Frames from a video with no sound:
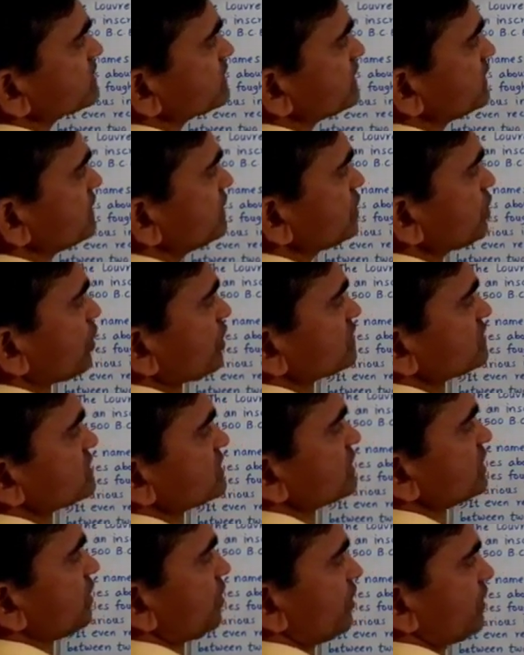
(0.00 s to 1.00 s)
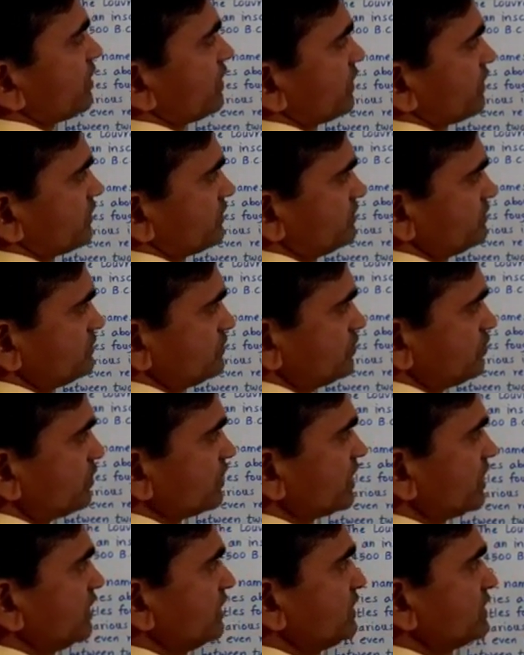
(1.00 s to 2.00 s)
in logical order.
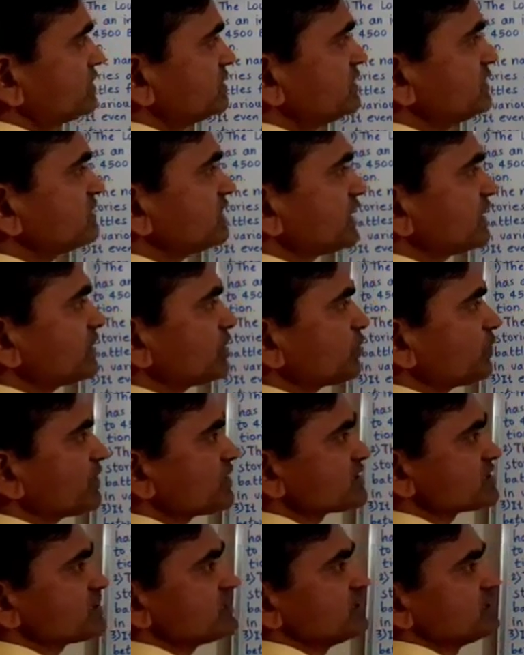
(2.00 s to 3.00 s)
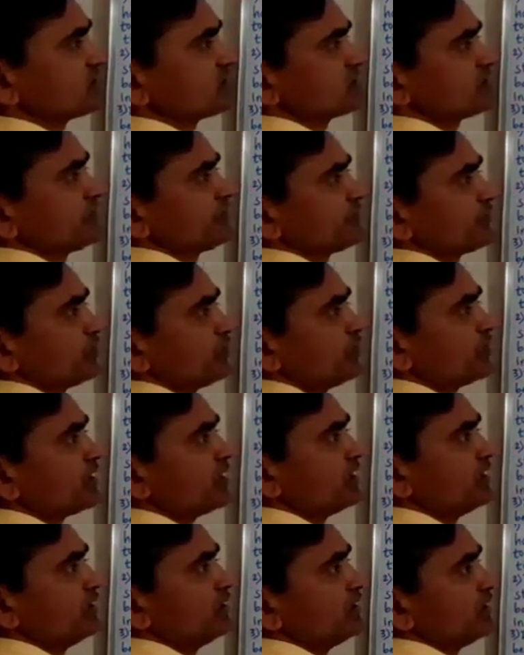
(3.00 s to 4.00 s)
Okay, these are the questions.
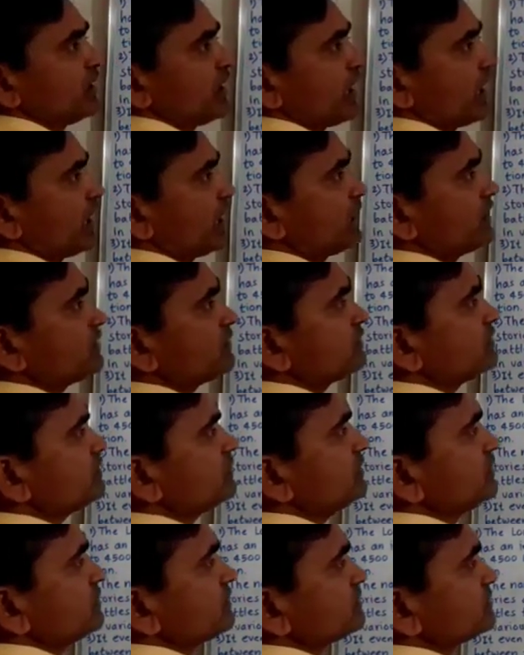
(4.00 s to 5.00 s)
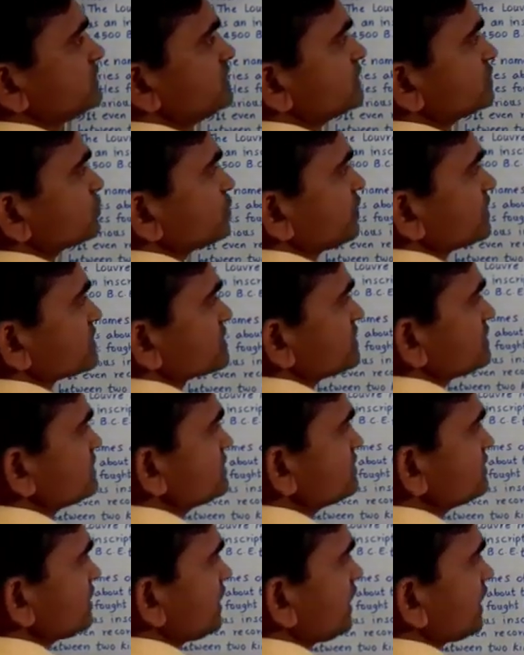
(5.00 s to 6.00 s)
Okay, and these
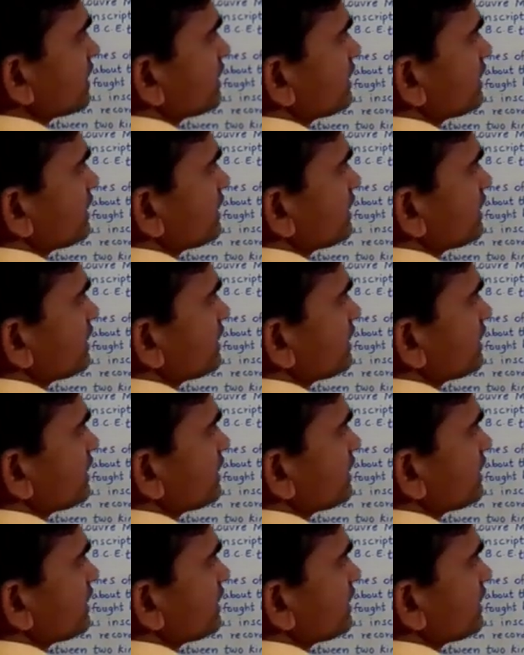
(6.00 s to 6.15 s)
questions are